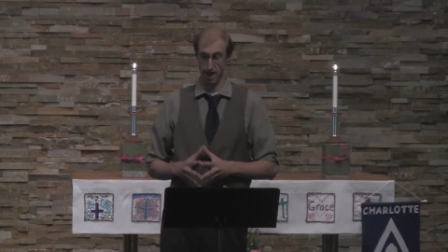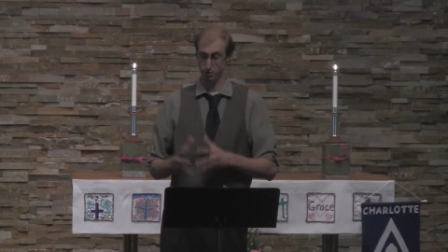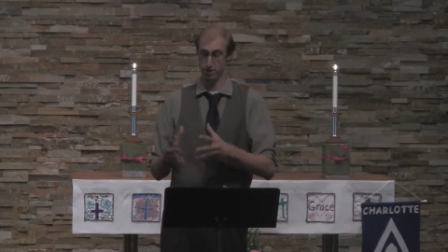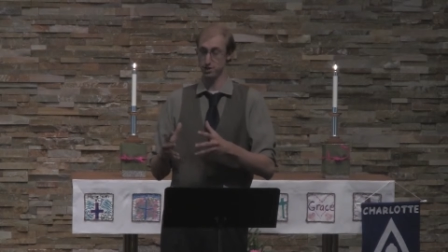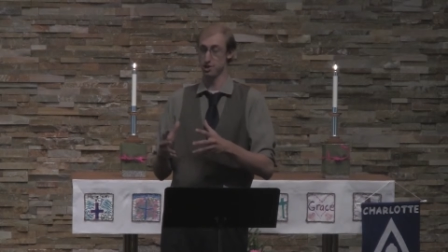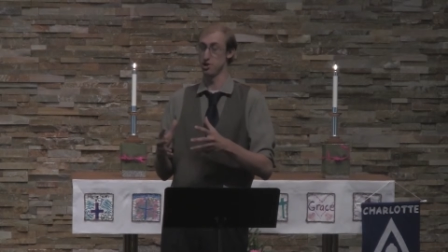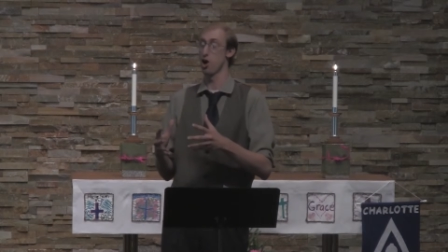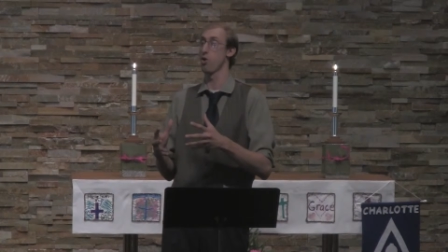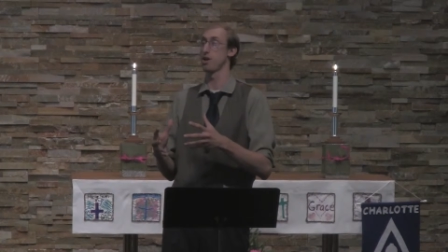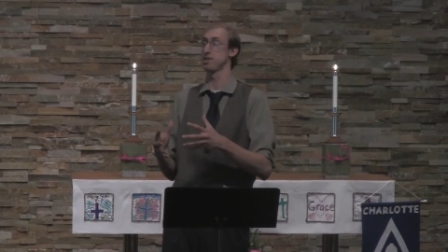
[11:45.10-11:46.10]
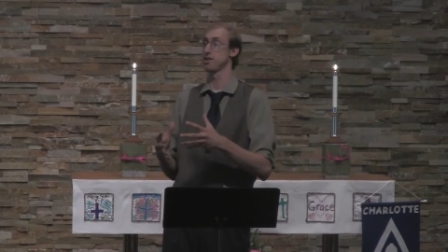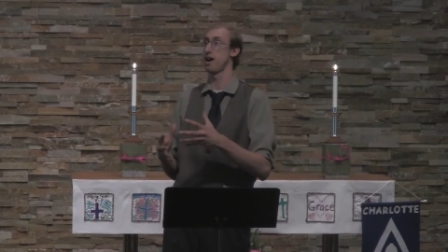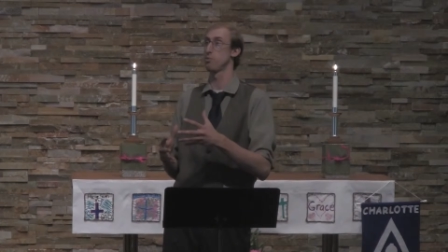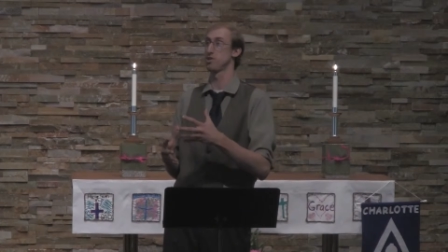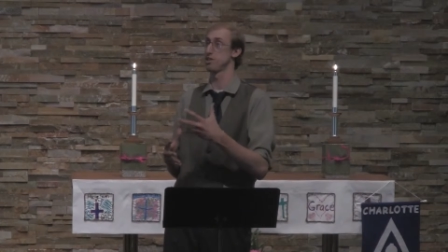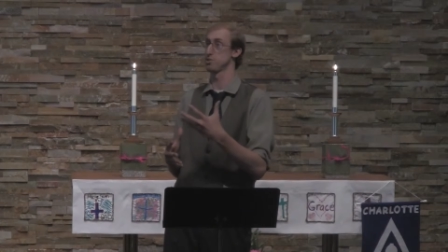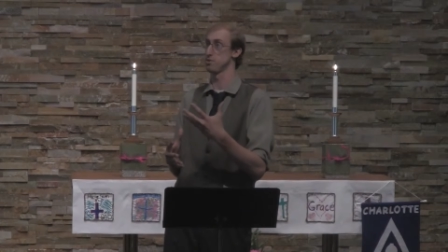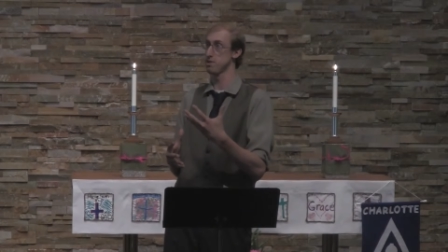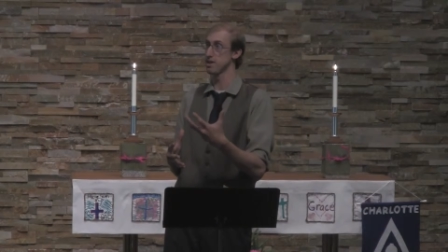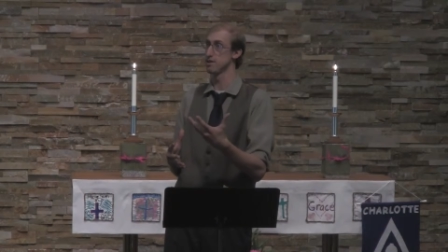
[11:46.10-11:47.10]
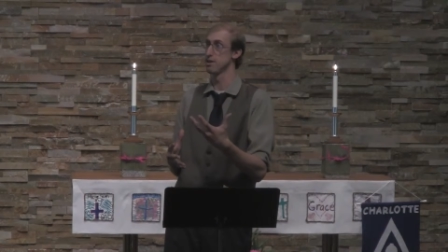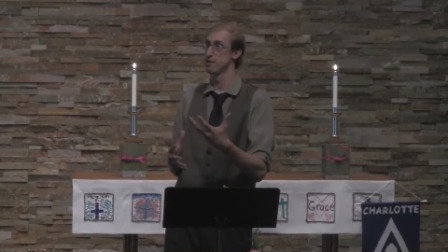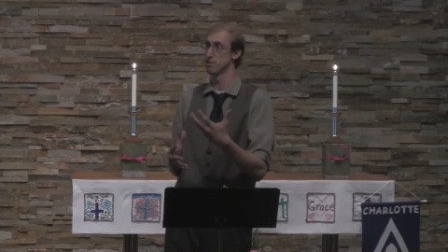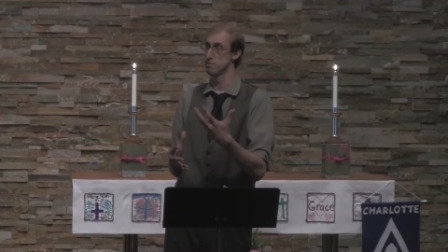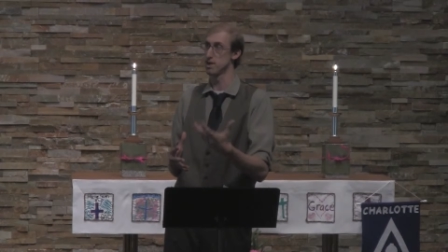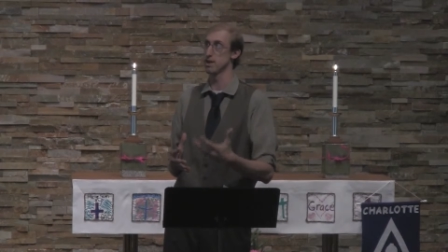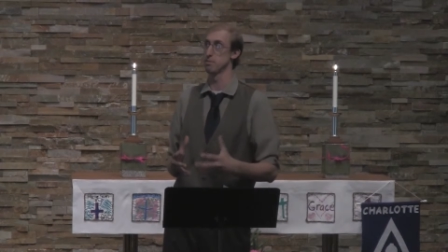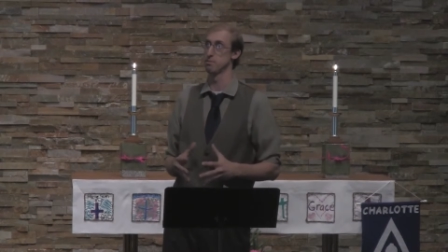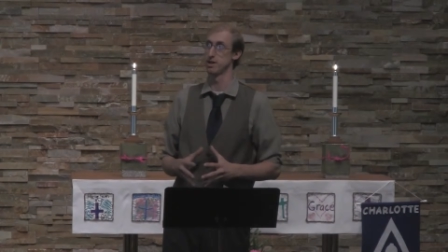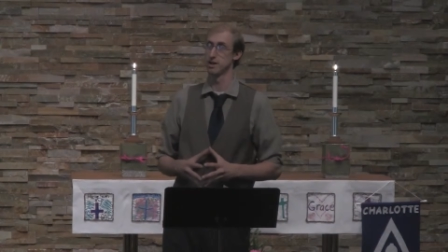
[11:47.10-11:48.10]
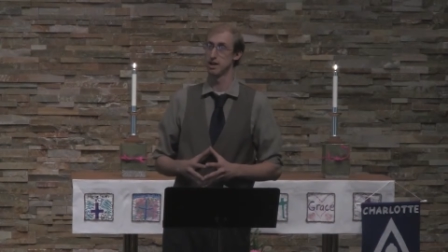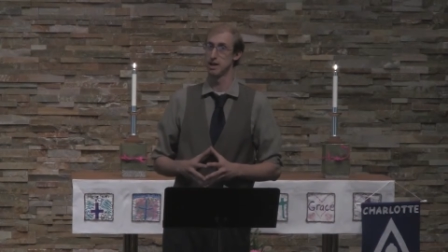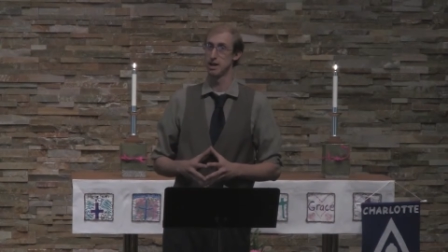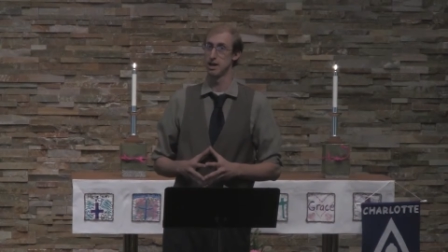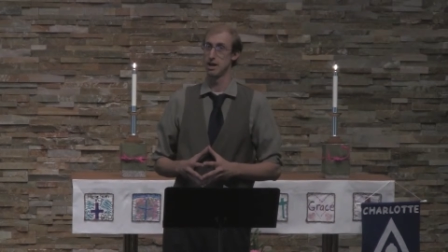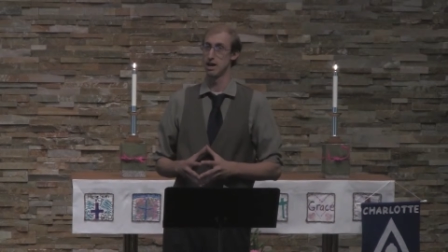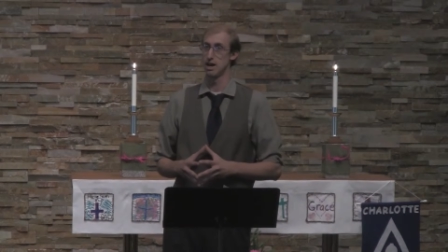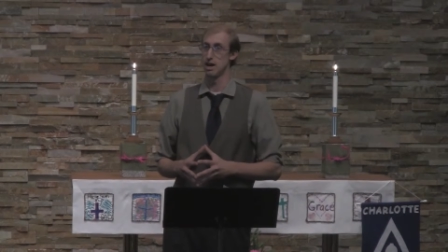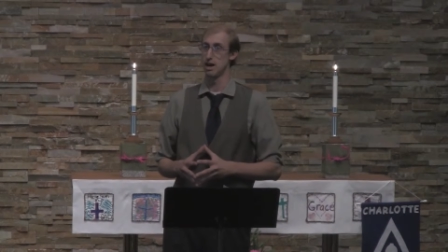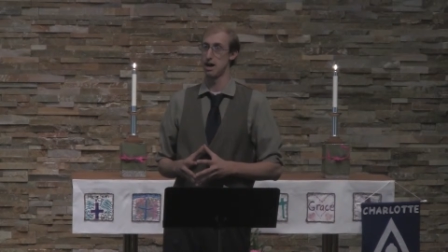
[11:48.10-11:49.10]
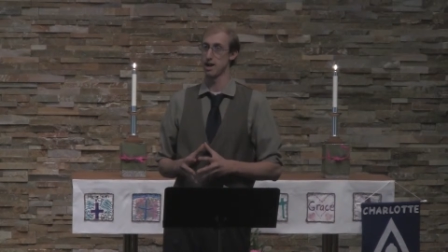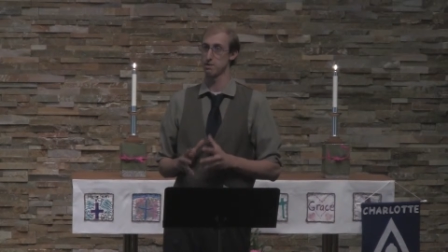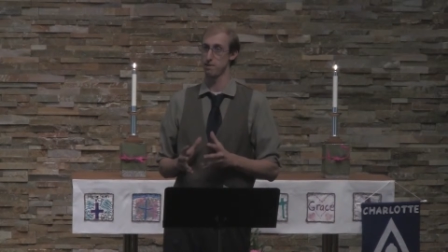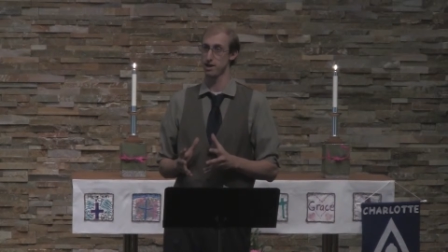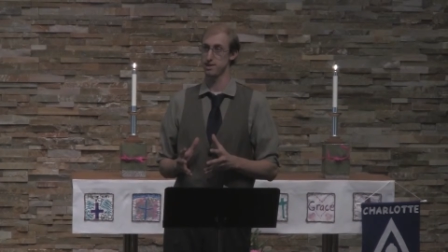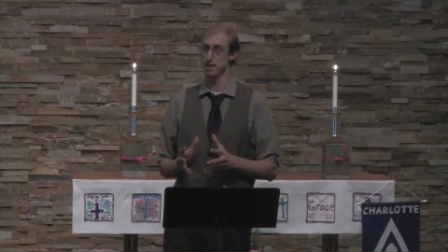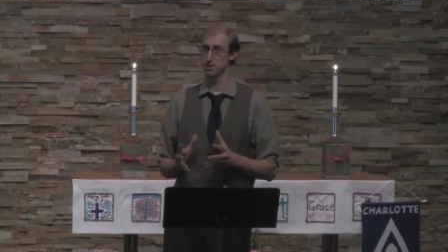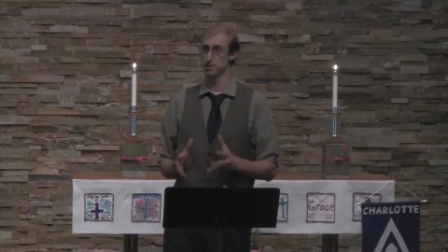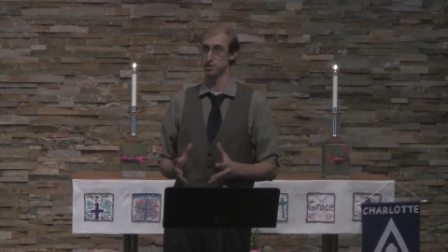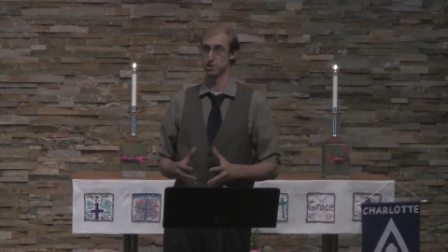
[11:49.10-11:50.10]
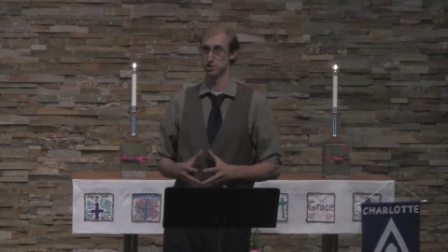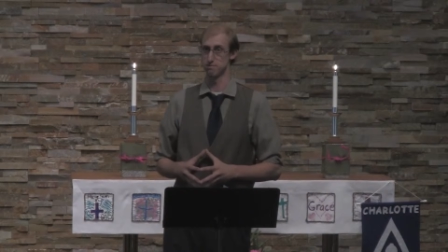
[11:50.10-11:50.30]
I really didn't know at the time what this would mean for me, but I had made that decision.